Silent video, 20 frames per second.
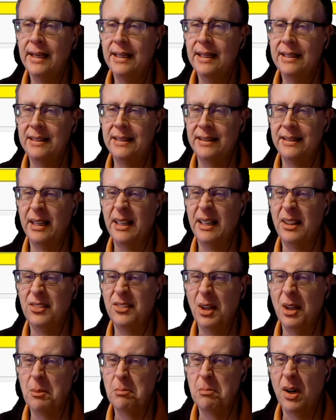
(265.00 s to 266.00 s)
And that ends
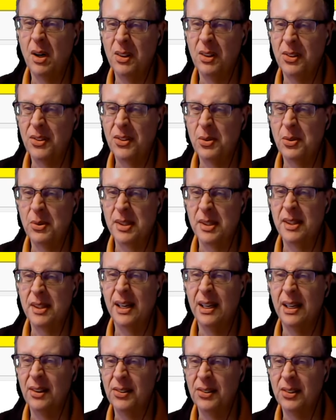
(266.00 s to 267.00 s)
up minus
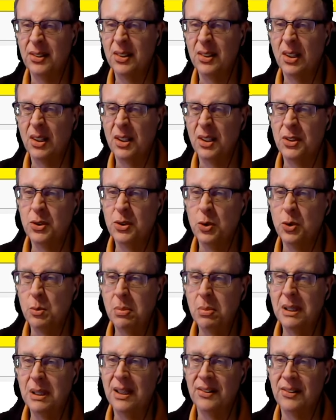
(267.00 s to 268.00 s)
3000 I2
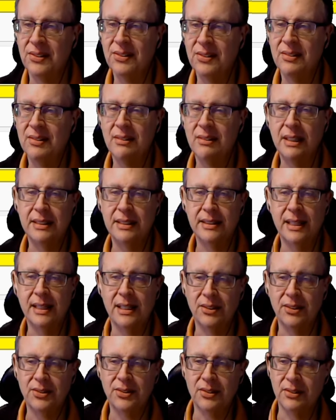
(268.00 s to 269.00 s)
plus
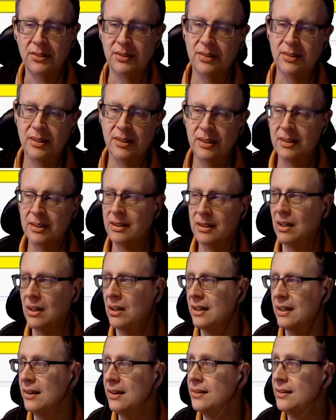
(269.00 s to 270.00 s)
8000
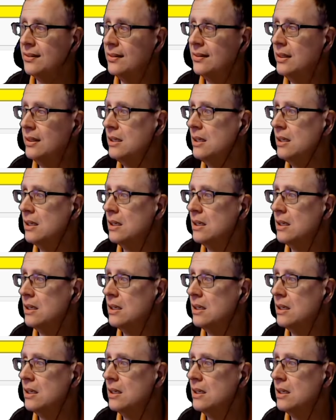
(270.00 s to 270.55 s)
ISC.